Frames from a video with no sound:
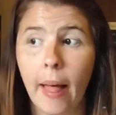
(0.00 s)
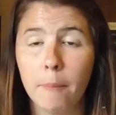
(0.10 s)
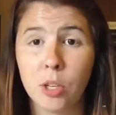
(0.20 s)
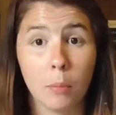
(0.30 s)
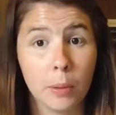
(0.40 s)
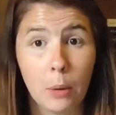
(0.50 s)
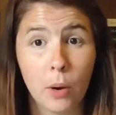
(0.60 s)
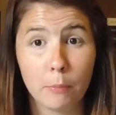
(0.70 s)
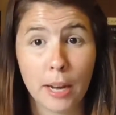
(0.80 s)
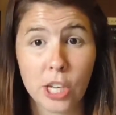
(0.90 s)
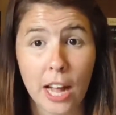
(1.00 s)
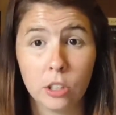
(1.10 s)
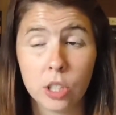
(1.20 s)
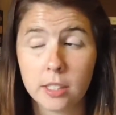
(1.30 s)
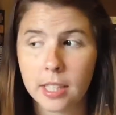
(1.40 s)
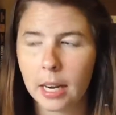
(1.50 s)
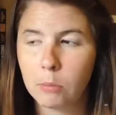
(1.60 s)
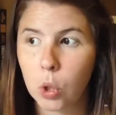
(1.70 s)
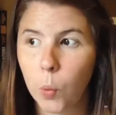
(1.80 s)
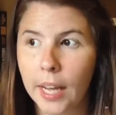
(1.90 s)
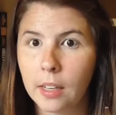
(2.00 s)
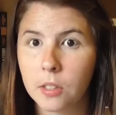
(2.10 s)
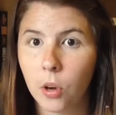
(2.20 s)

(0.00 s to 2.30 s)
to complete one of my challenges that I'm doing.